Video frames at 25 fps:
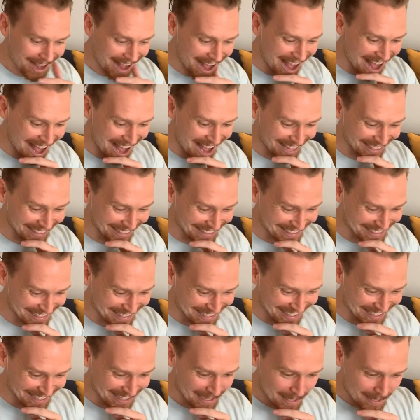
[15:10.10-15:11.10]
Let's
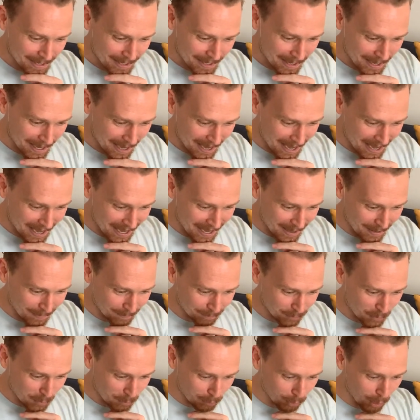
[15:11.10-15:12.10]
see.
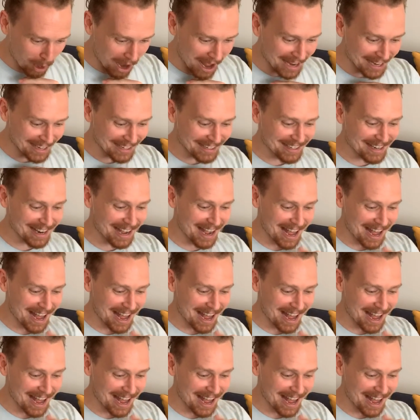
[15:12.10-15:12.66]
Brian,